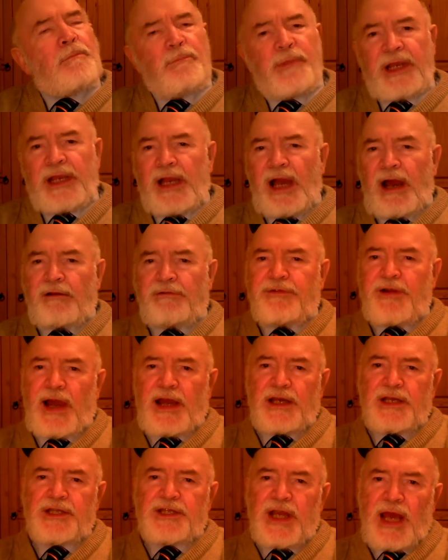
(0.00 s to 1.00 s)
being our
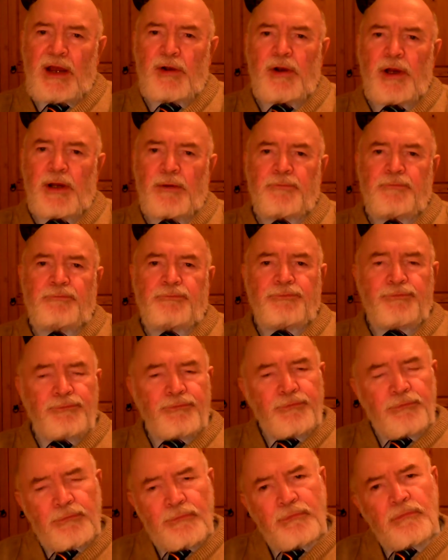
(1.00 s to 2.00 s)
finest hour,
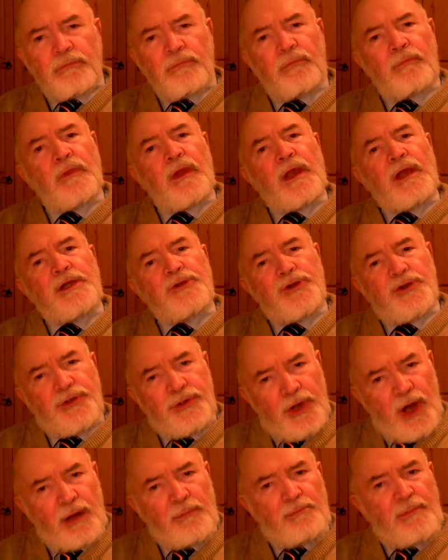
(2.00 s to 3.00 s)

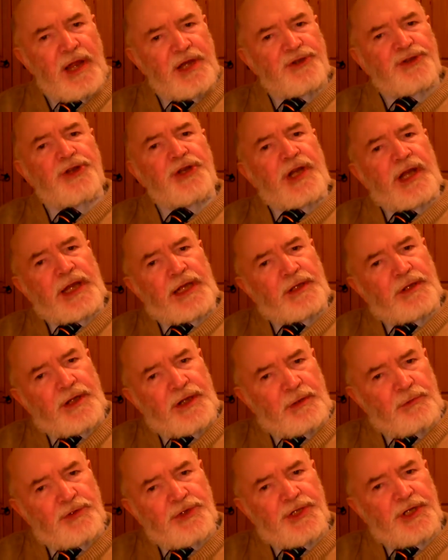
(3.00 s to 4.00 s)
not mentioning that
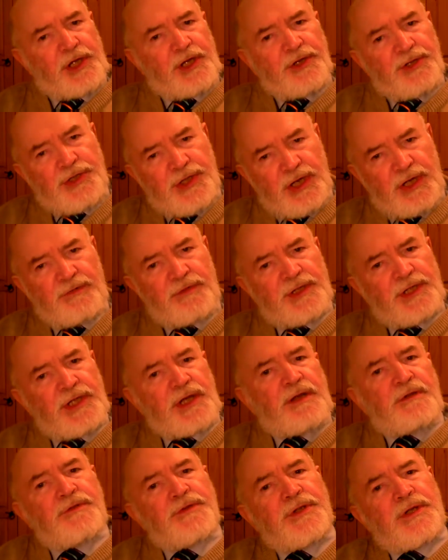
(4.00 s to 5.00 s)
it was the
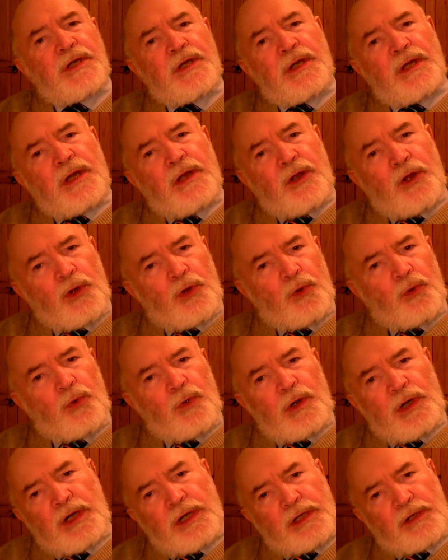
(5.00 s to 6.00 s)
Conservatives
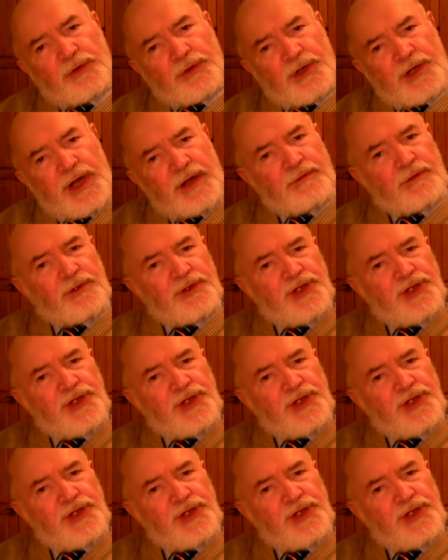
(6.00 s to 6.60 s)
who, under Neville